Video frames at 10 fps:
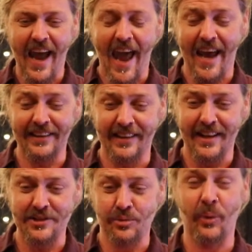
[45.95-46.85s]
and
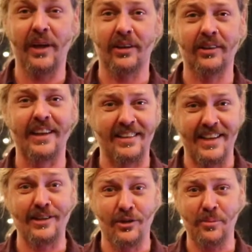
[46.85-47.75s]
this will
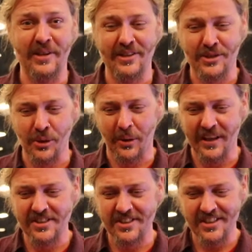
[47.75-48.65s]
continue to be the
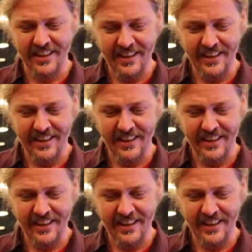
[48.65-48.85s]
shortest,